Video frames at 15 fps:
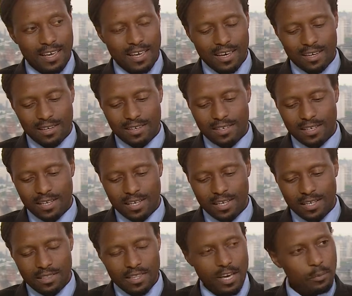And
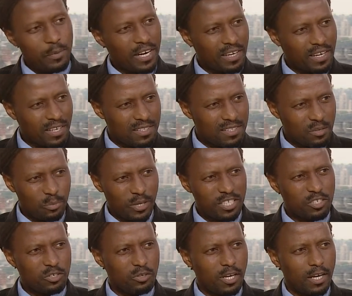the Americans in
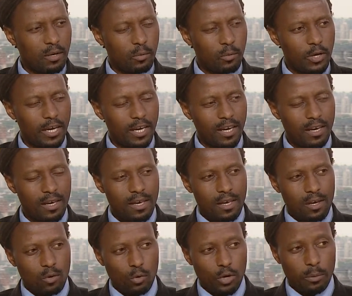particular
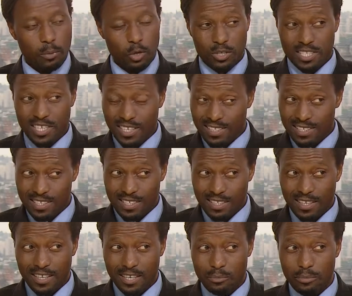were protecting
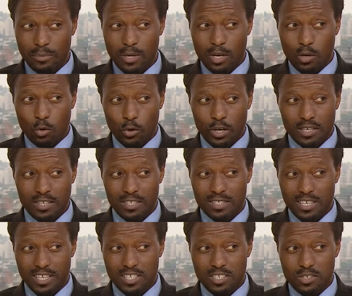him when these
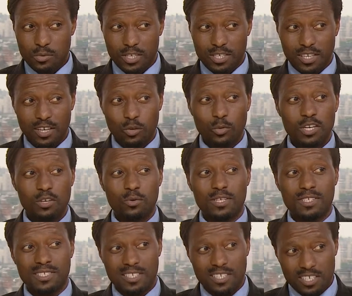charges were done, when he
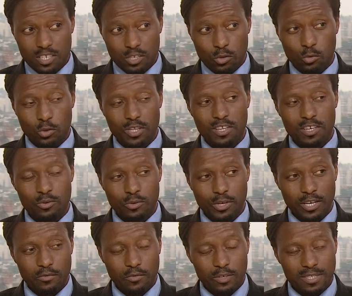was still with the
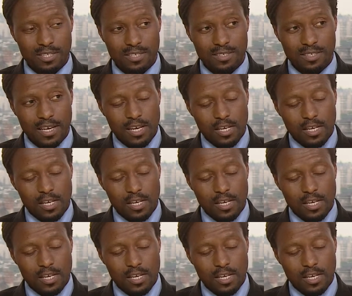UN forces.